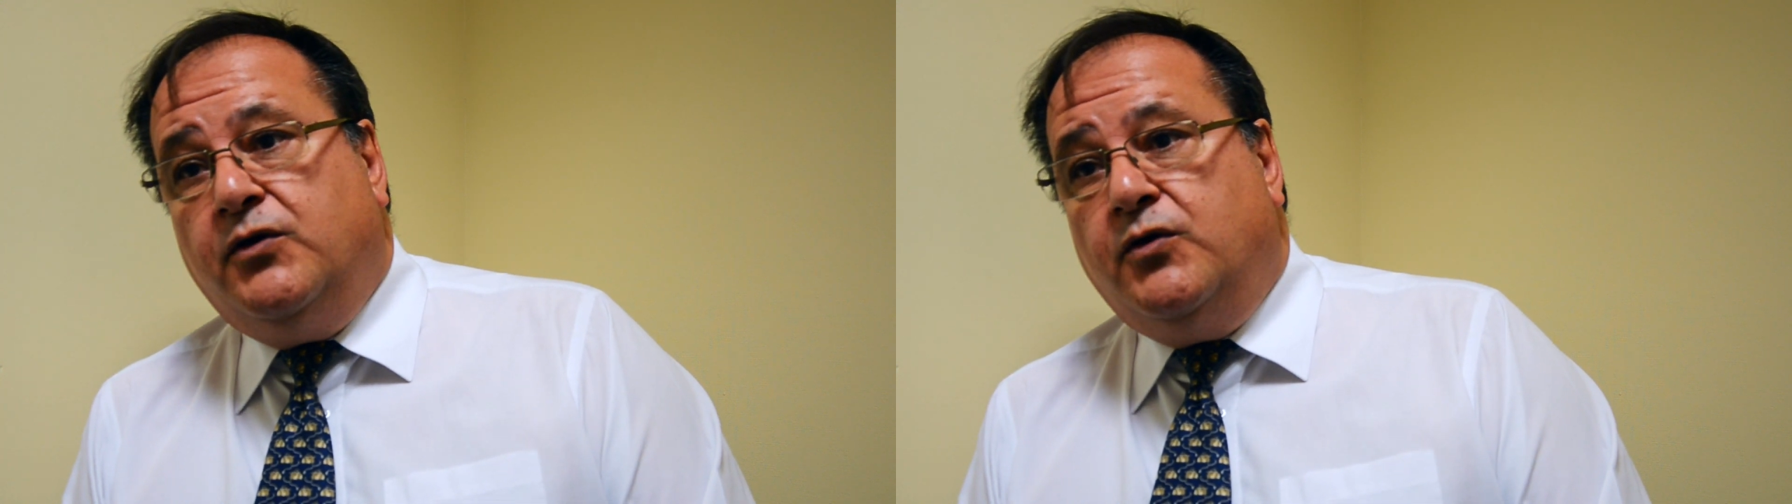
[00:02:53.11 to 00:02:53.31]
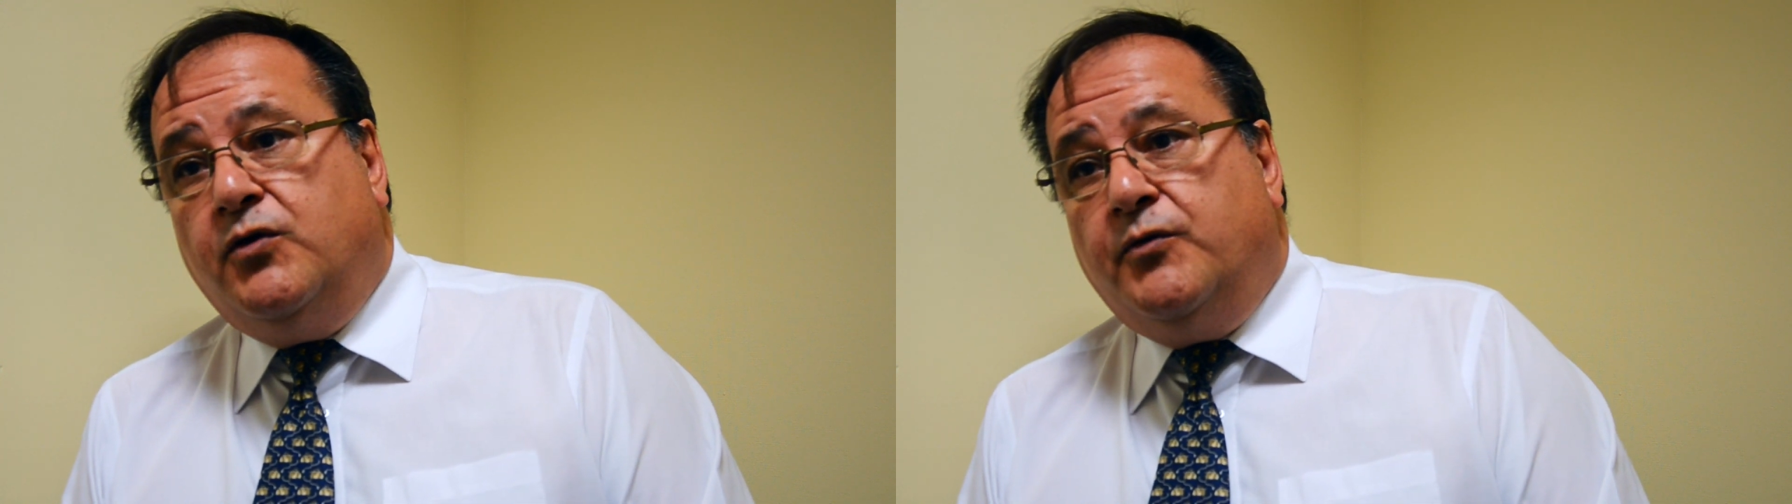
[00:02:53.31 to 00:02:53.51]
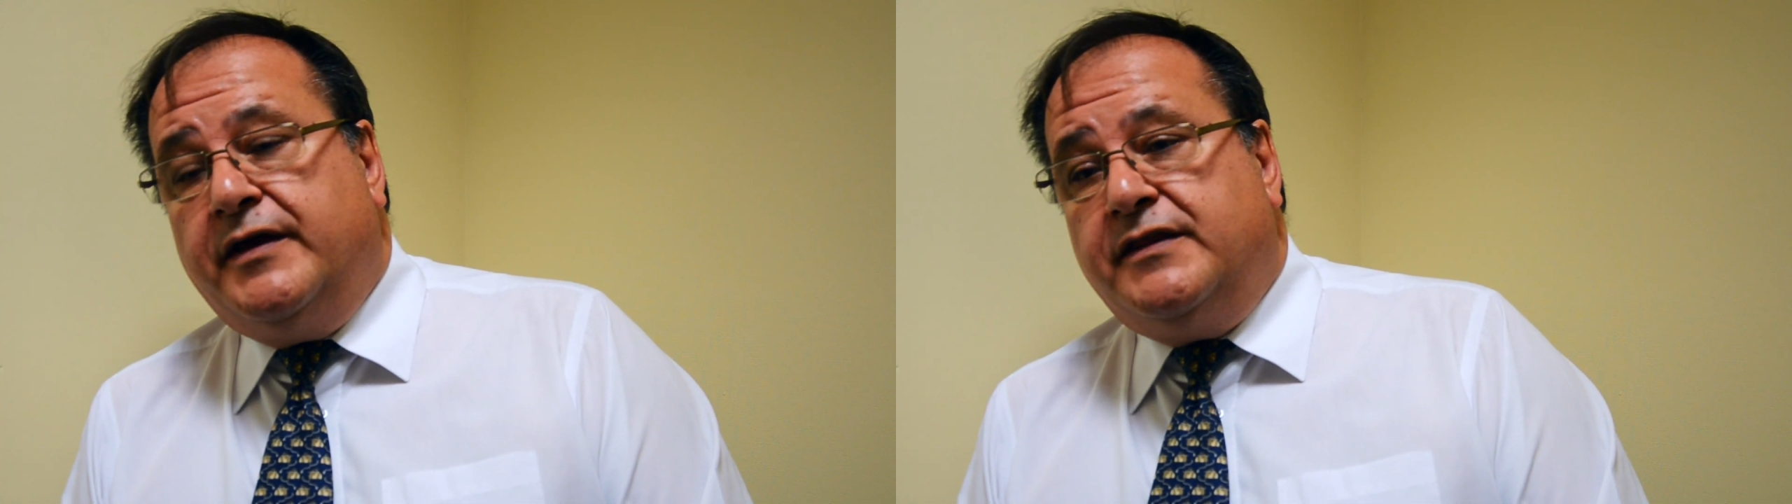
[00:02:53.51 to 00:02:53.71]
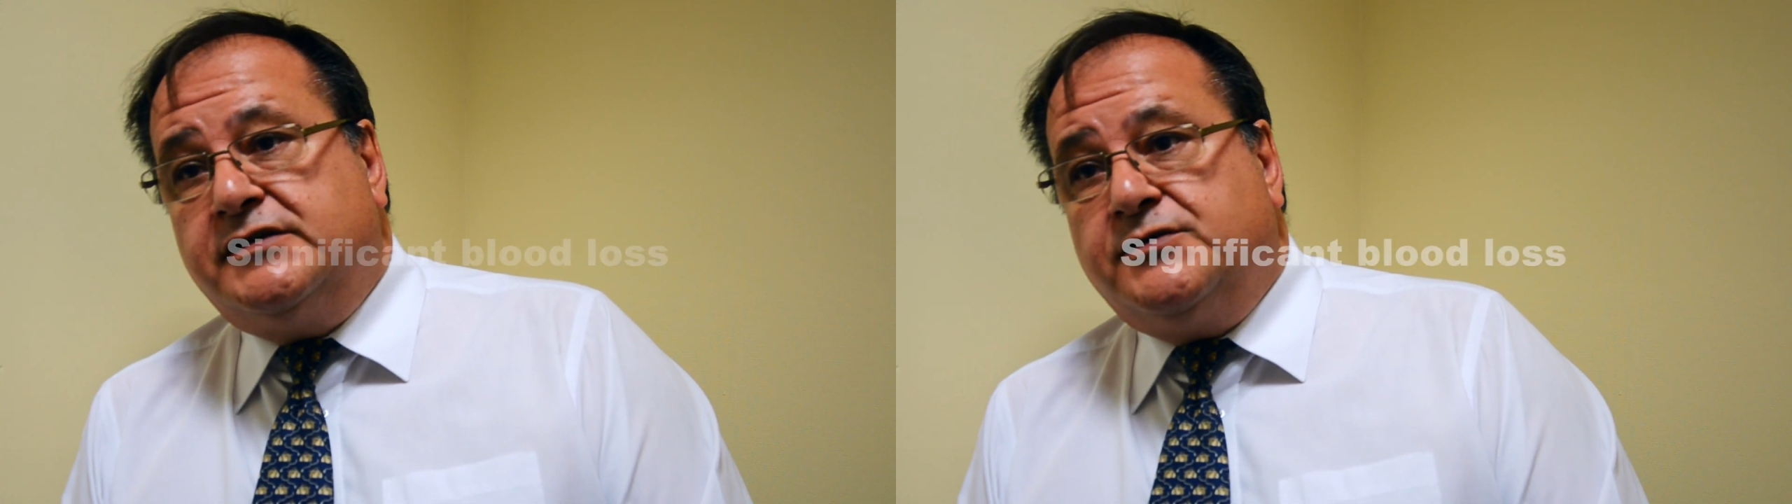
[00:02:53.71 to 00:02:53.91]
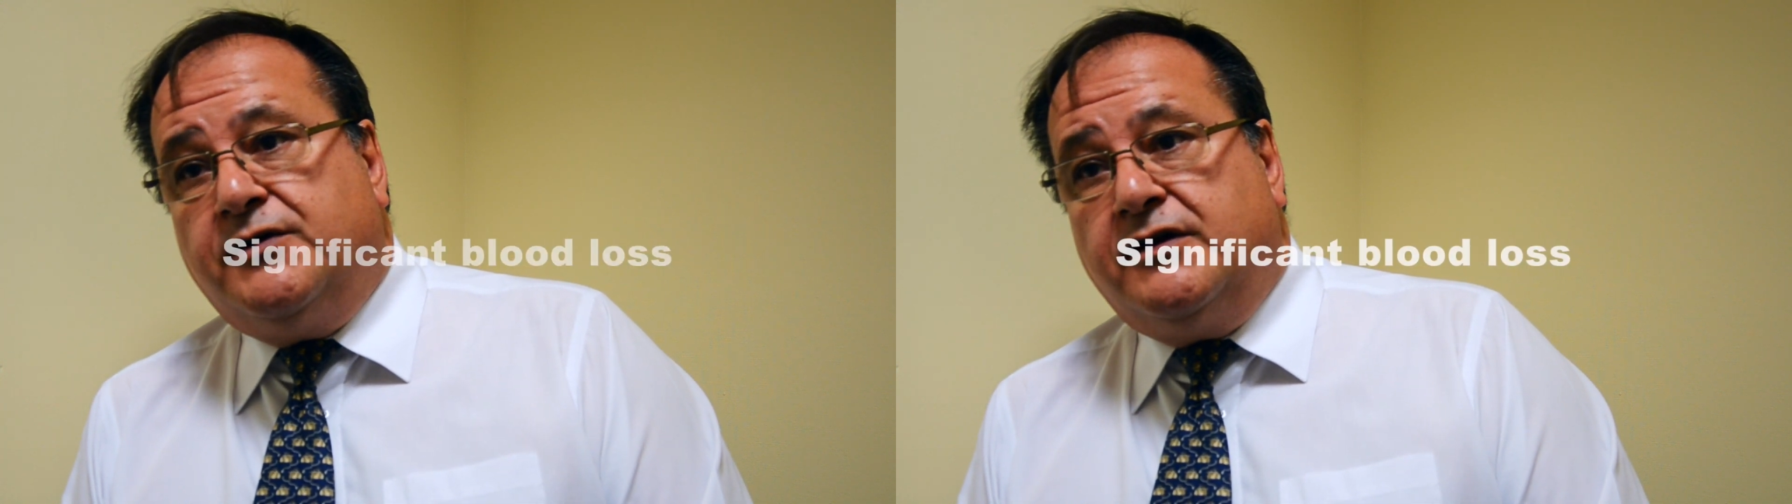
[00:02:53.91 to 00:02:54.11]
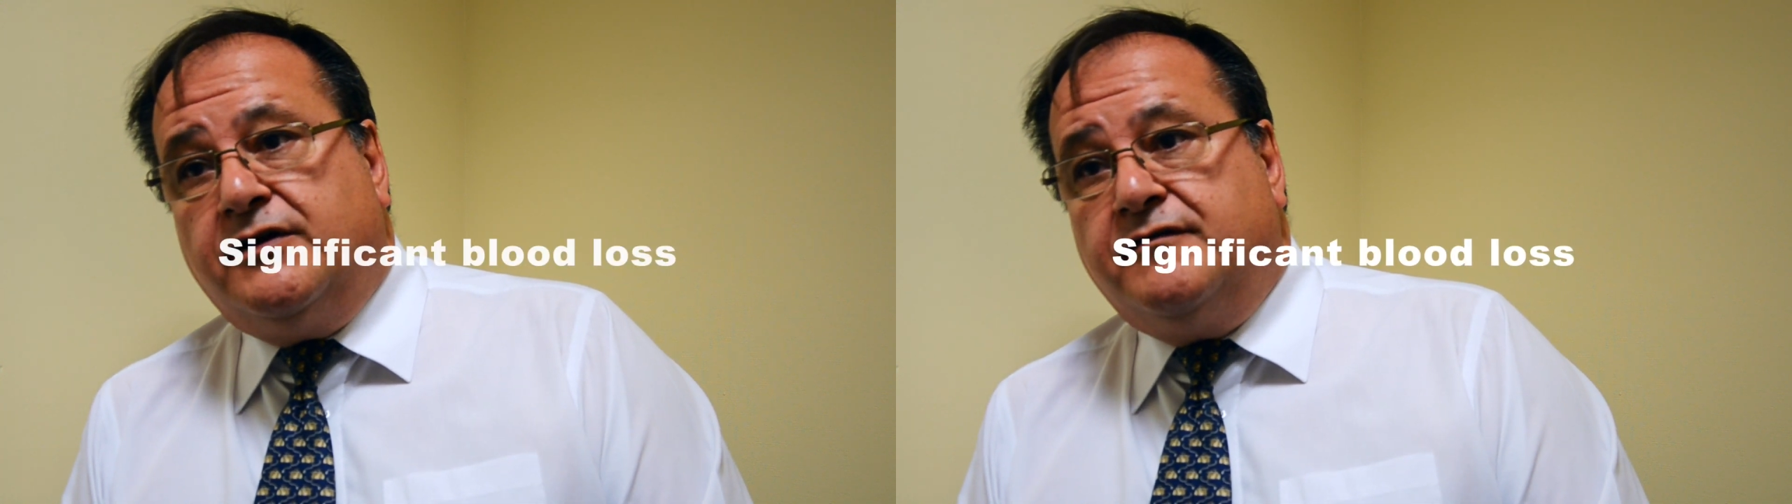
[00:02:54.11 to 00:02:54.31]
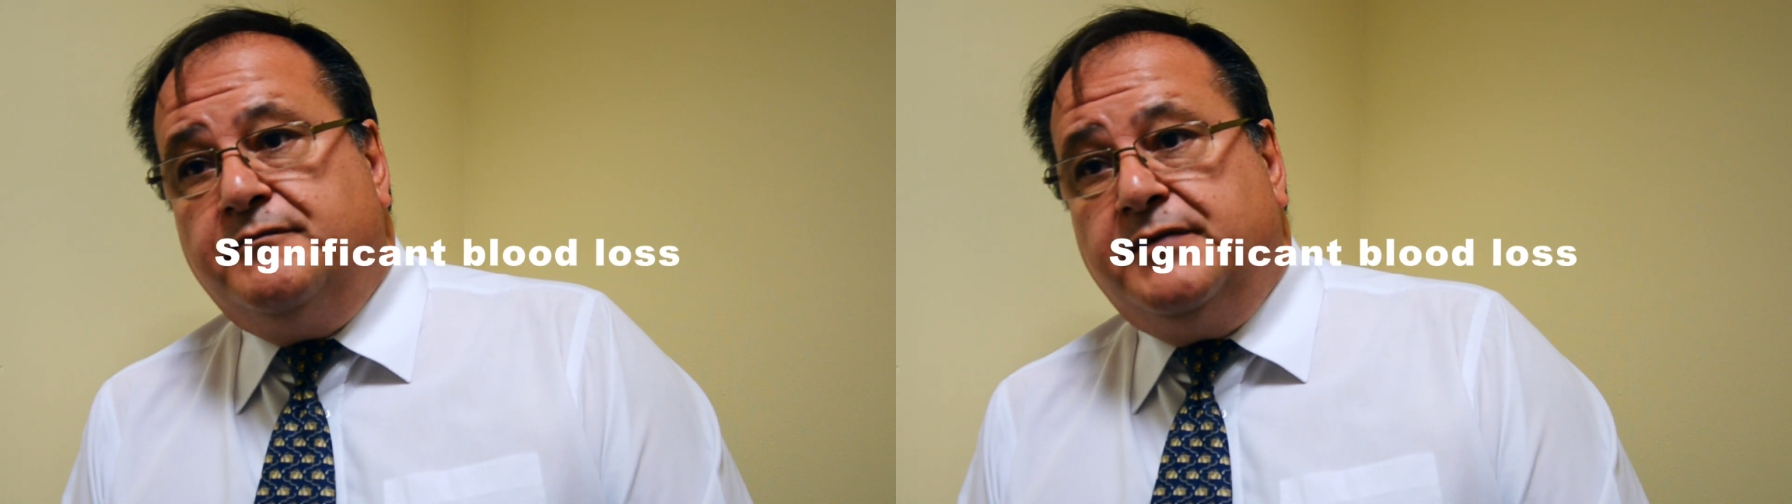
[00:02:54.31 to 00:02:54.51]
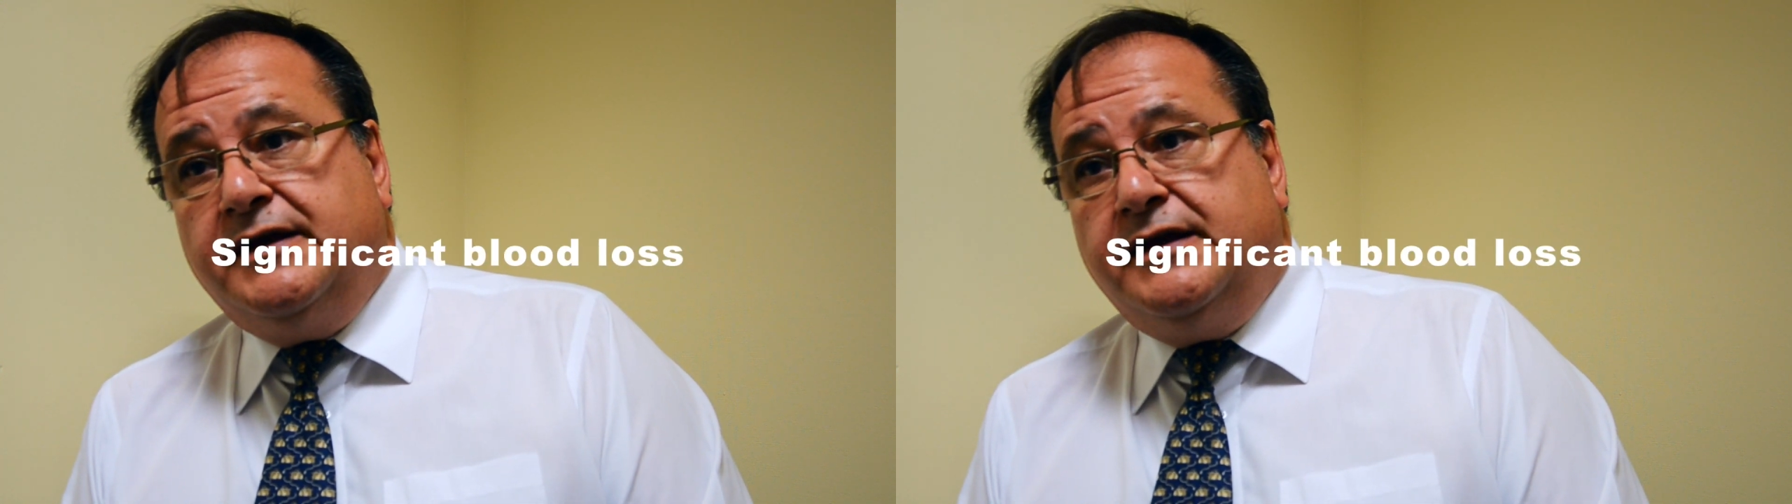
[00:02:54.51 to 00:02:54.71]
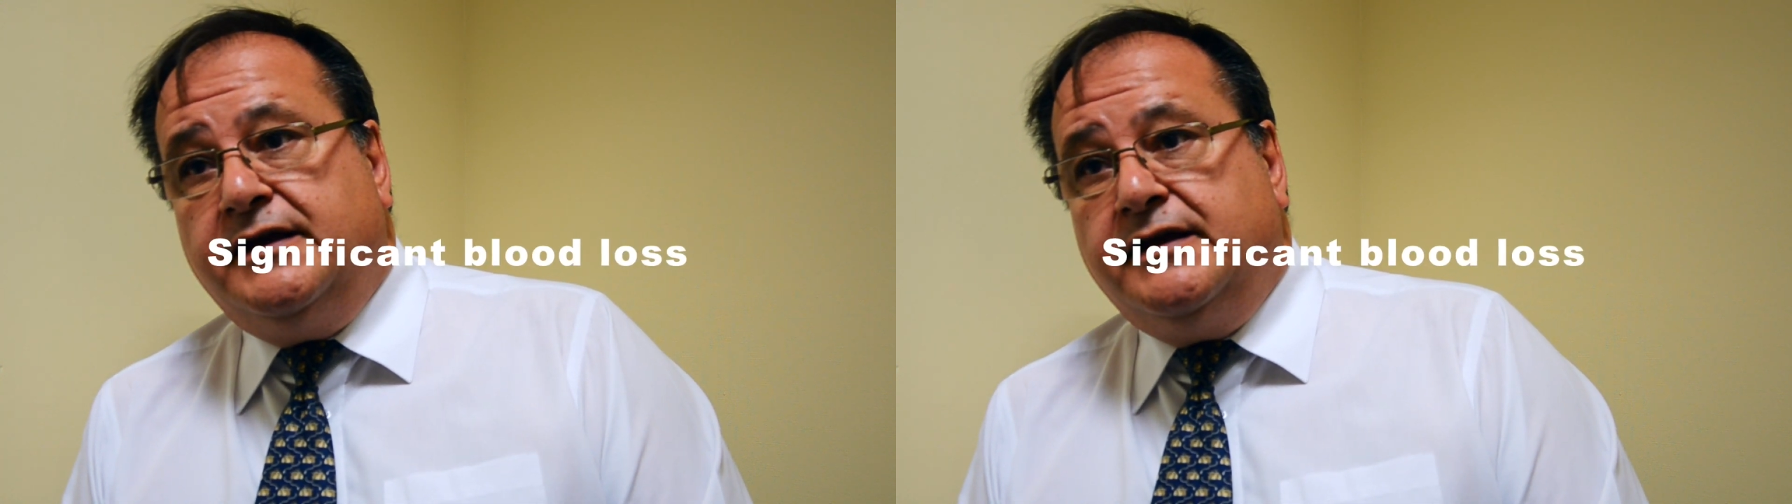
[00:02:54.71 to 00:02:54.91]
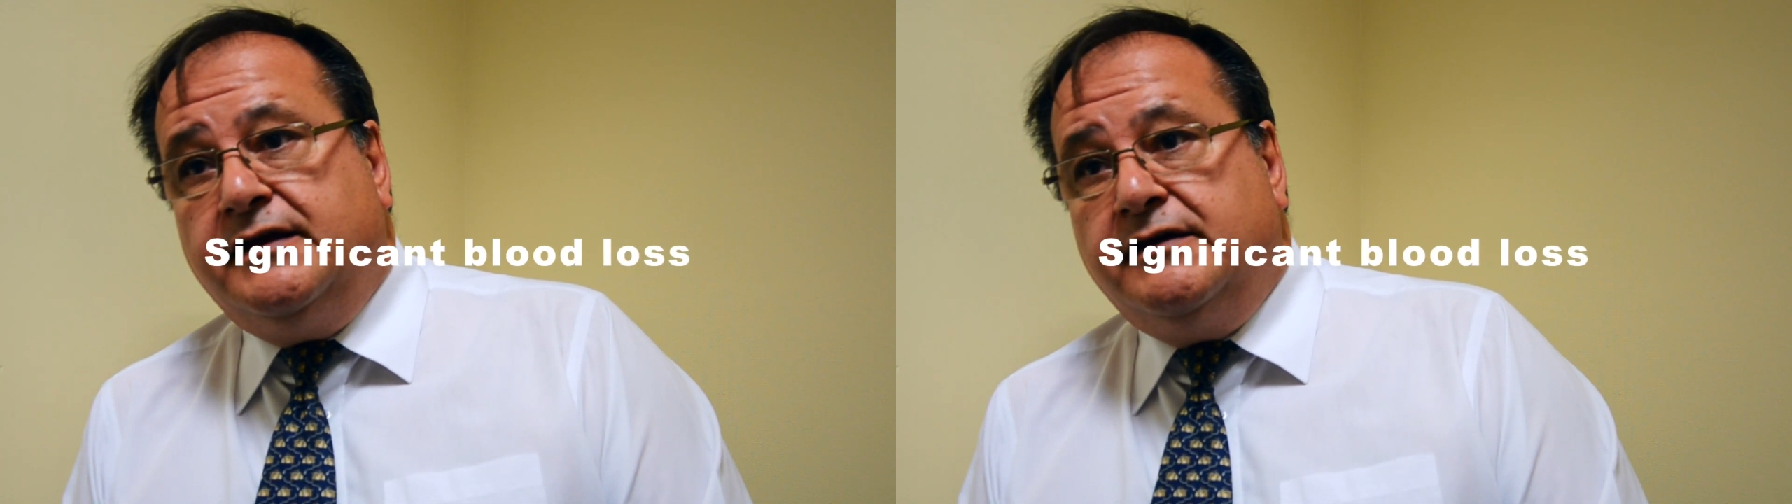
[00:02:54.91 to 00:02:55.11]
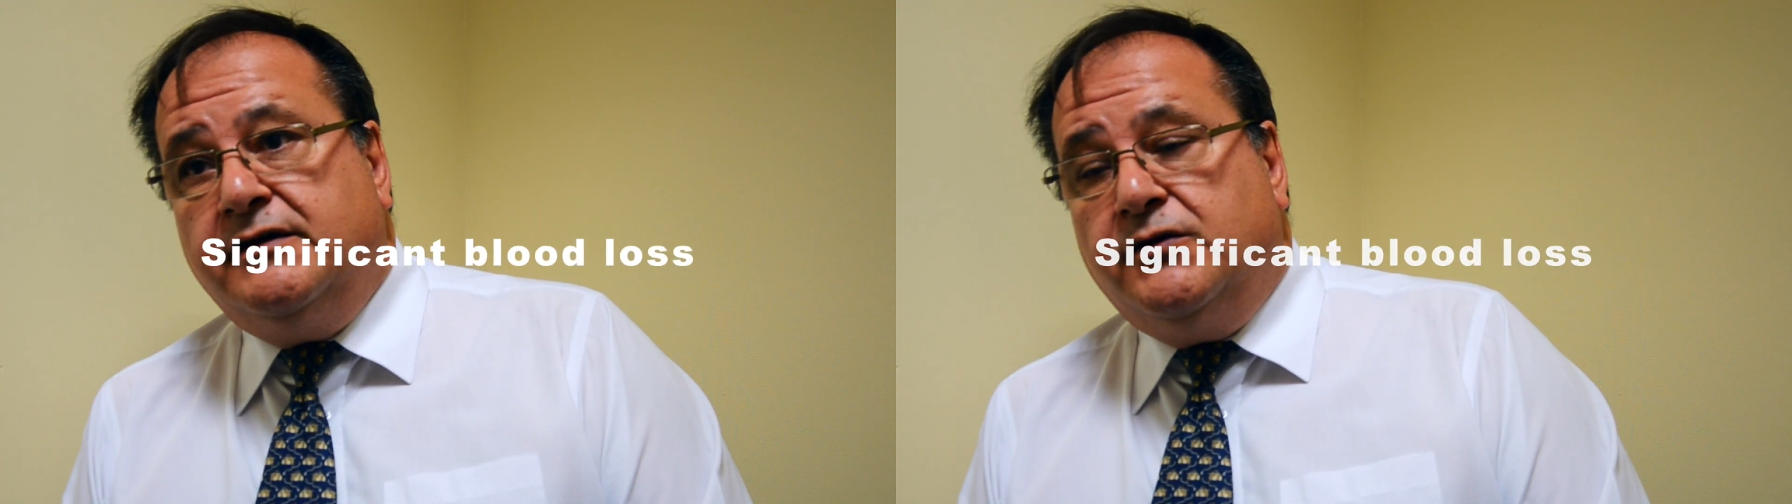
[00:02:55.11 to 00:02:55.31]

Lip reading: or where there's quite a lot of bleeding